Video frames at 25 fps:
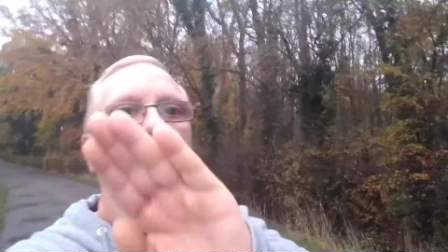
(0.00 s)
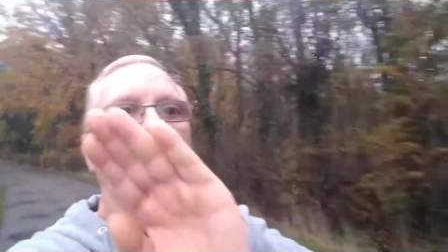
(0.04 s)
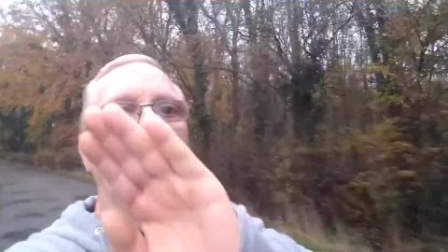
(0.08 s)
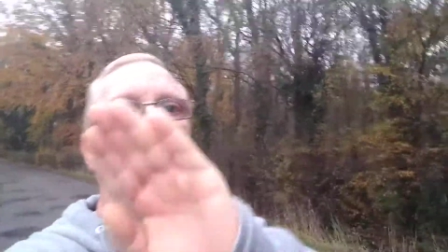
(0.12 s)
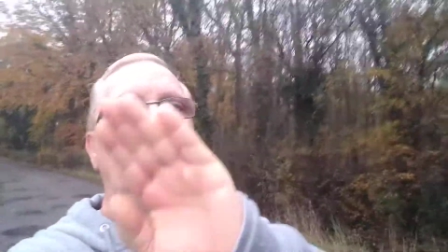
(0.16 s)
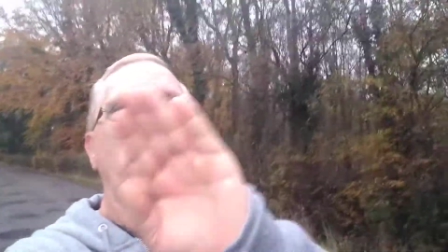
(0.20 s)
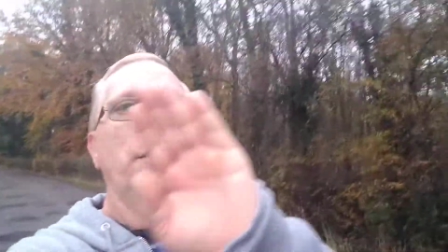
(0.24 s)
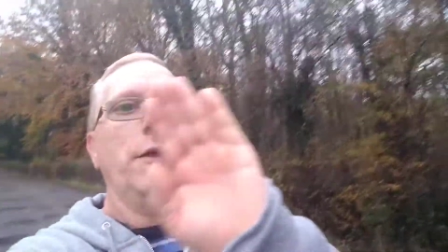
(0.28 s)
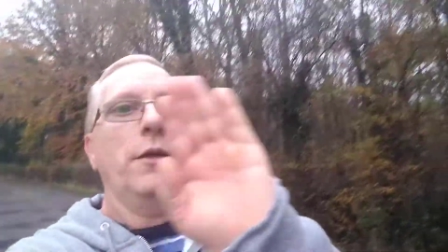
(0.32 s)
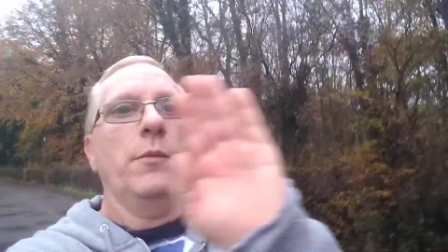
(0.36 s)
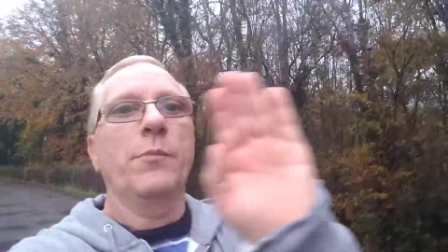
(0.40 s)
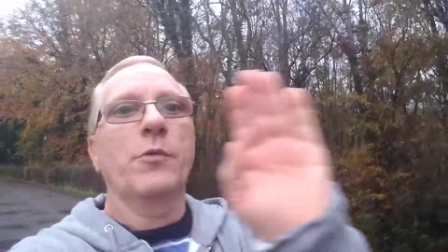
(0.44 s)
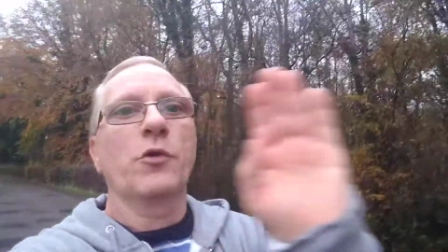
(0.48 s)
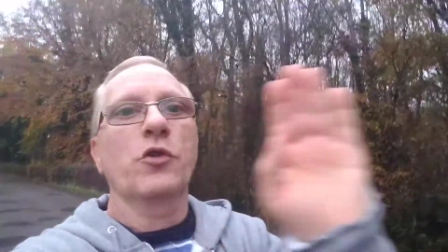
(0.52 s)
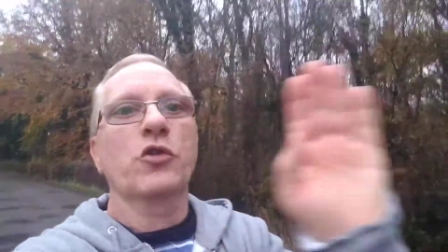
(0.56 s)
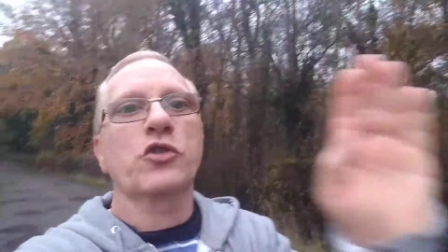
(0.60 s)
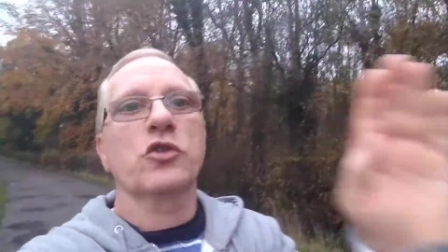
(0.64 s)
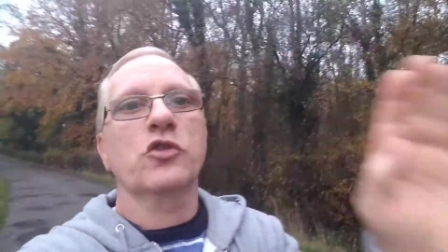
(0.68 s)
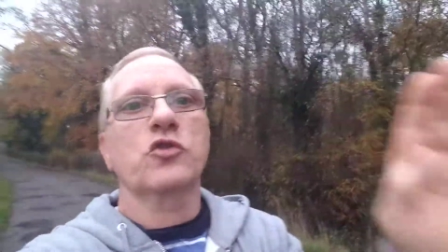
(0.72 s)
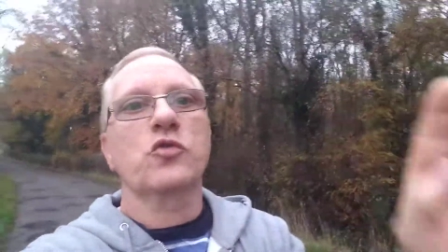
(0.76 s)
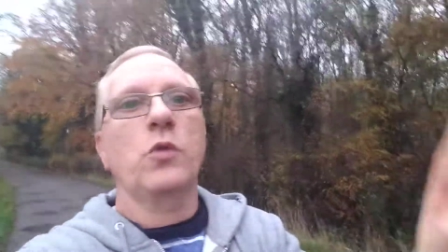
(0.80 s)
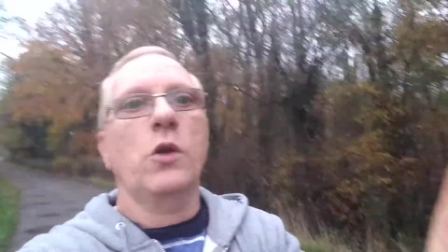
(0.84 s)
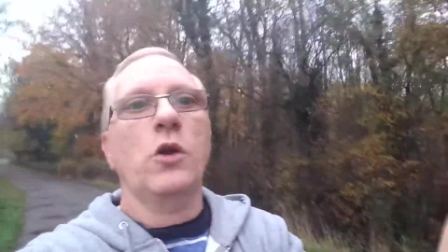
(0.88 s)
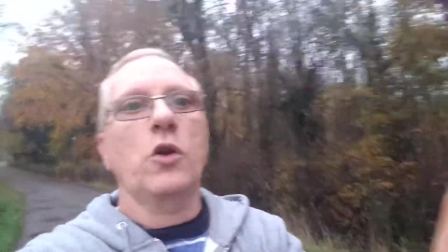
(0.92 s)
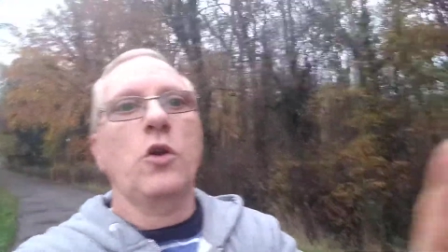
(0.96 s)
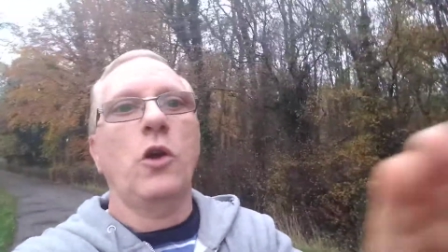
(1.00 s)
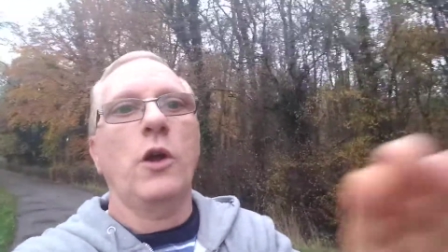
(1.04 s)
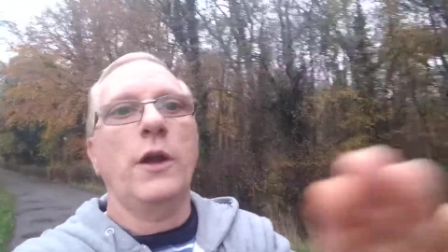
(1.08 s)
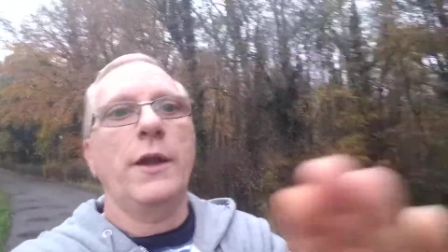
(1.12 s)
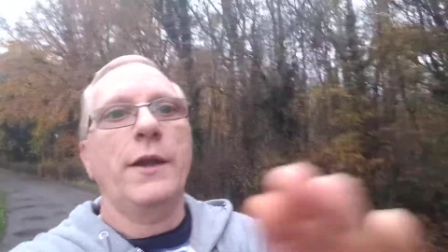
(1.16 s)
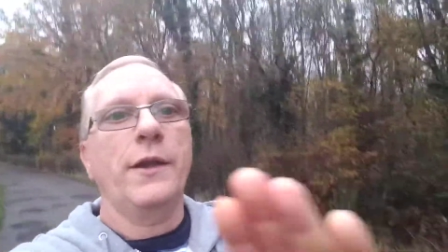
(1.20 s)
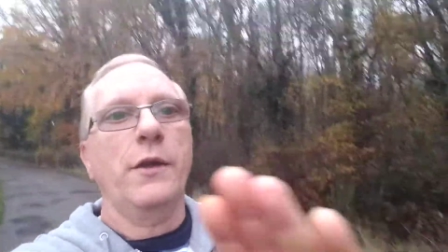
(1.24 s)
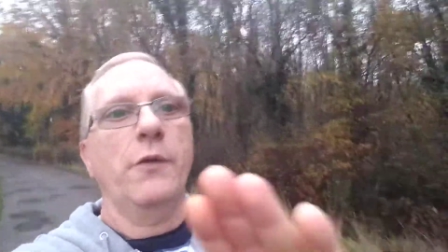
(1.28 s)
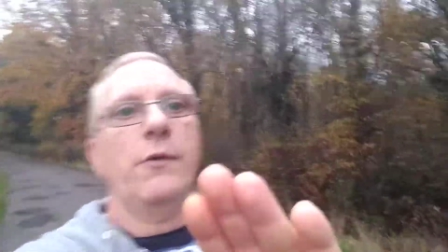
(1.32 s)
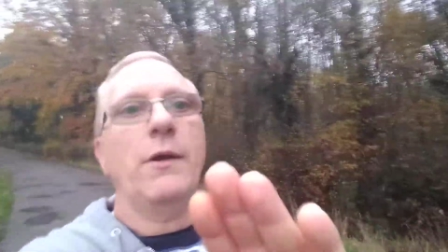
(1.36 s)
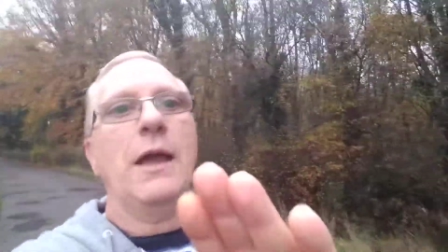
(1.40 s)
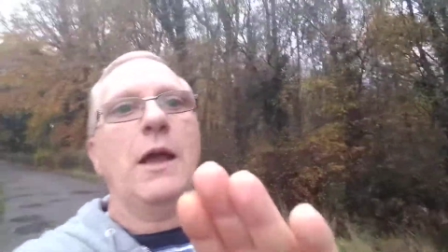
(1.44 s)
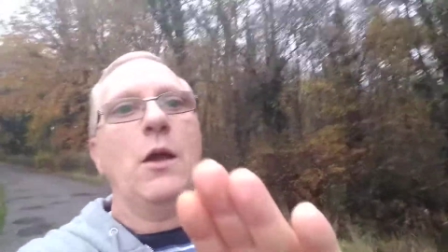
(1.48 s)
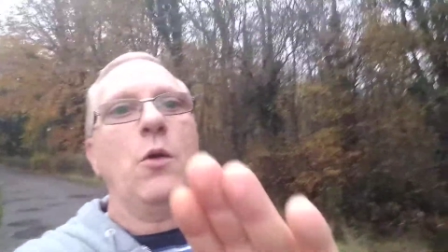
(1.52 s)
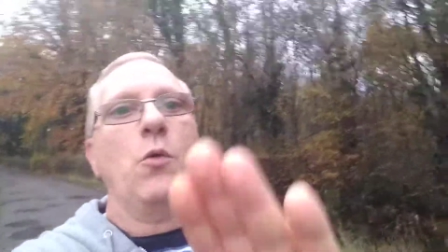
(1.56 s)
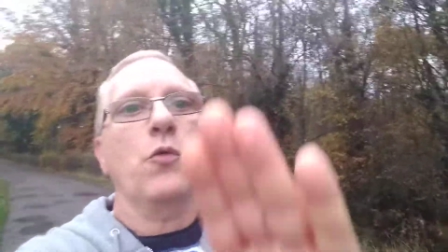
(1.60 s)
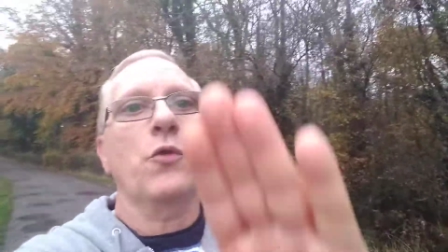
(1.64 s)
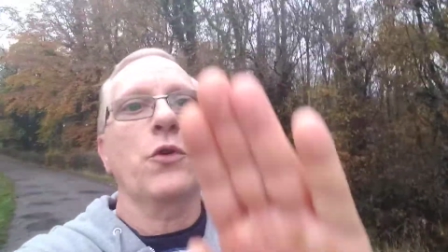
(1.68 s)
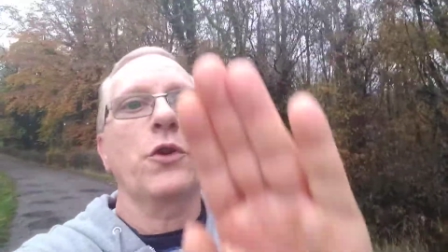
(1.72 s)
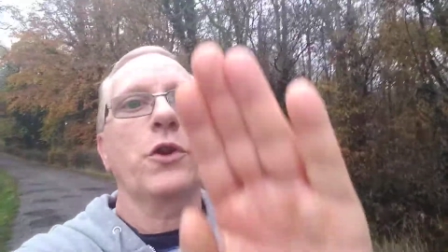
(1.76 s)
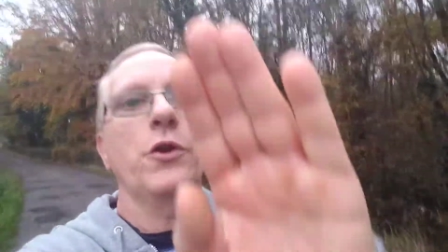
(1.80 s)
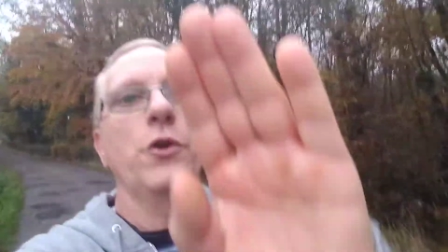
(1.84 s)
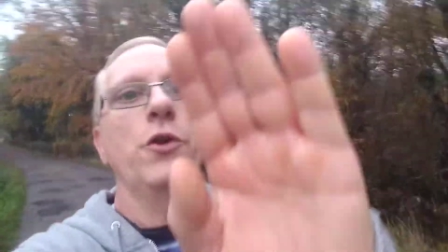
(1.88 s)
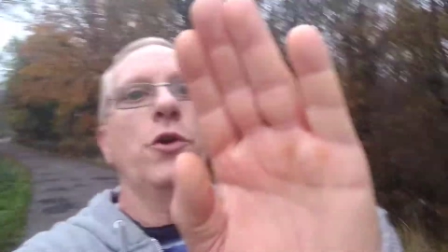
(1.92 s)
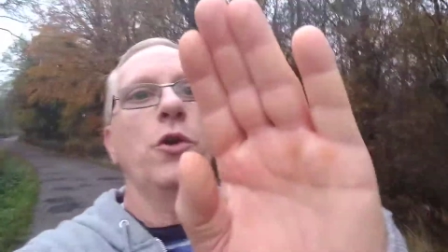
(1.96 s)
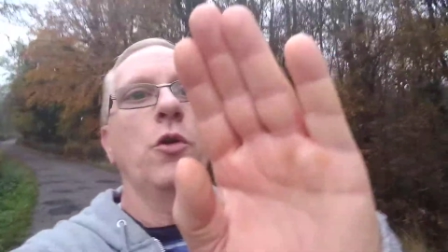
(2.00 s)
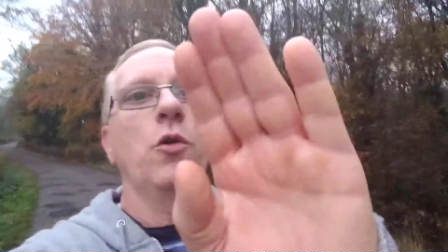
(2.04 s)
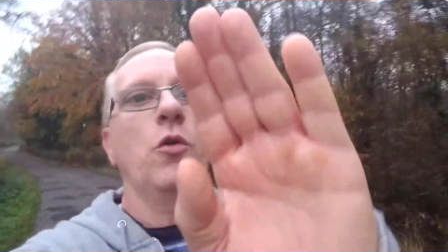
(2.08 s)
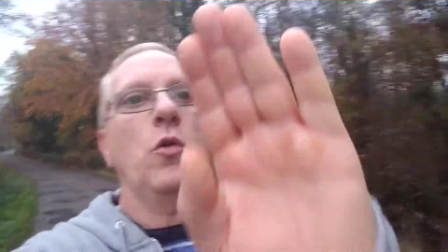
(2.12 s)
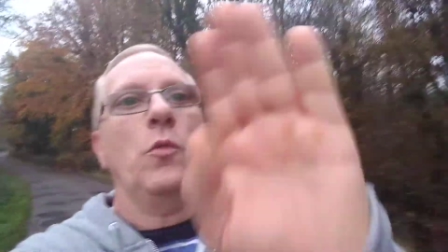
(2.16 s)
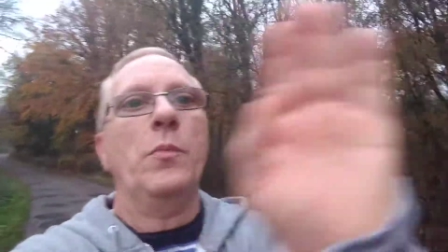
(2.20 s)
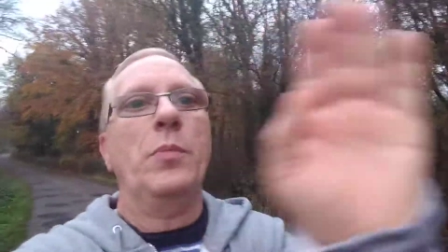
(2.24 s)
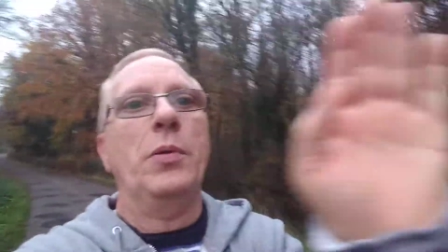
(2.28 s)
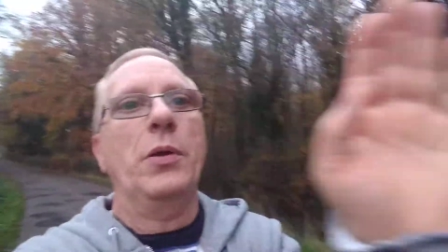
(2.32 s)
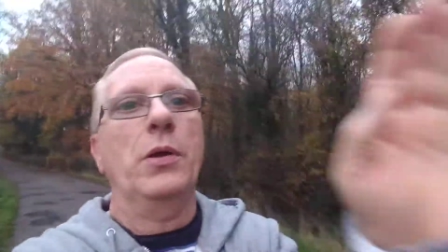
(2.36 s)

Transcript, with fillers: and the buzzards were going around and up